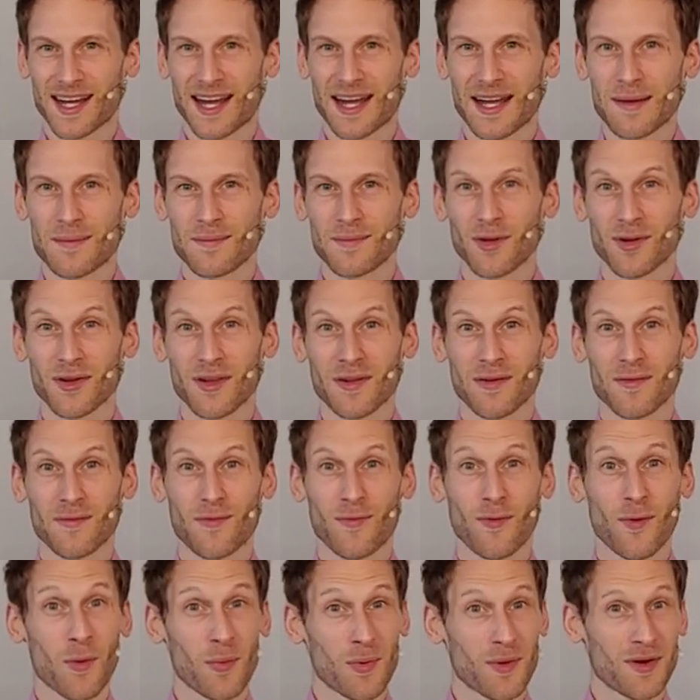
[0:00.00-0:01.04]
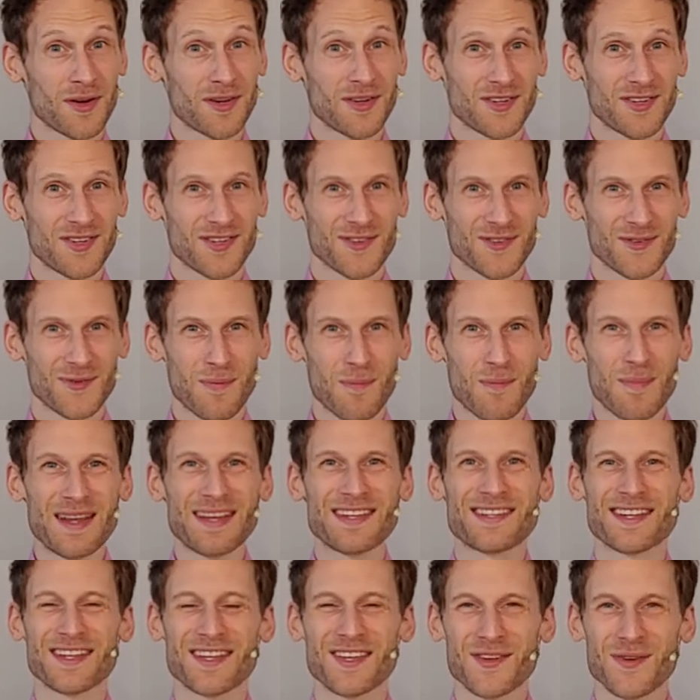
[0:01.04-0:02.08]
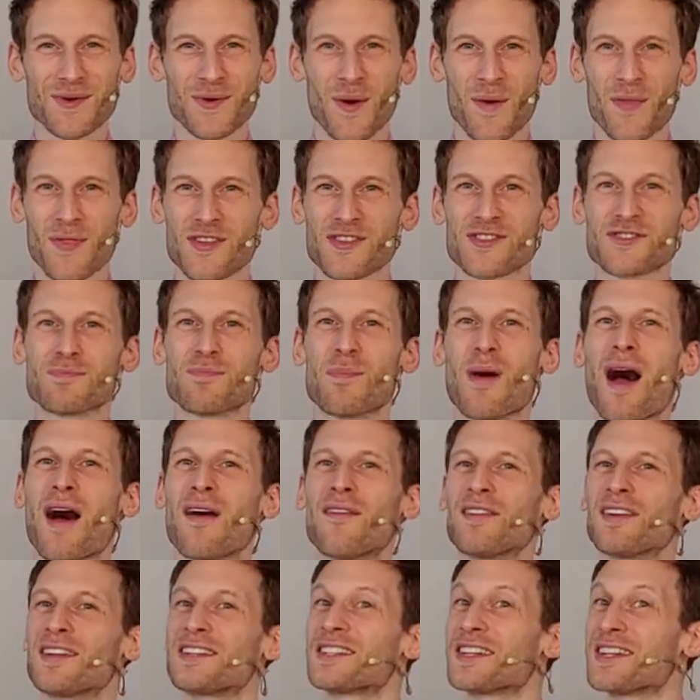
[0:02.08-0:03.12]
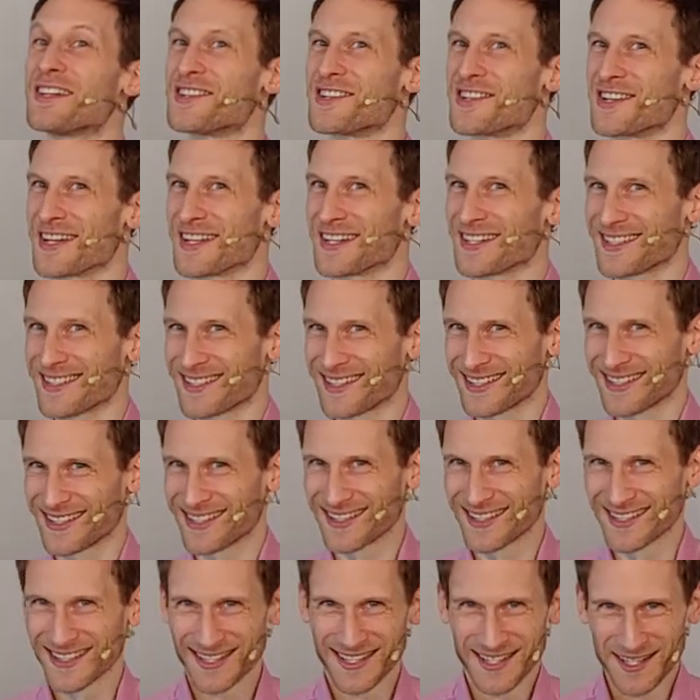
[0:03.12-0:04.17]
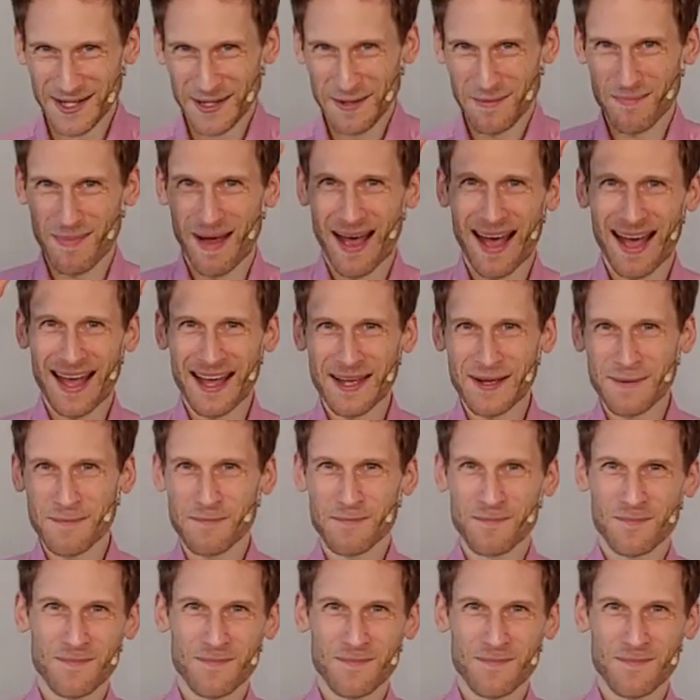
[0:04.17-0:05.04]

I am looking forward to meeting you on this marvelous internet. Bye!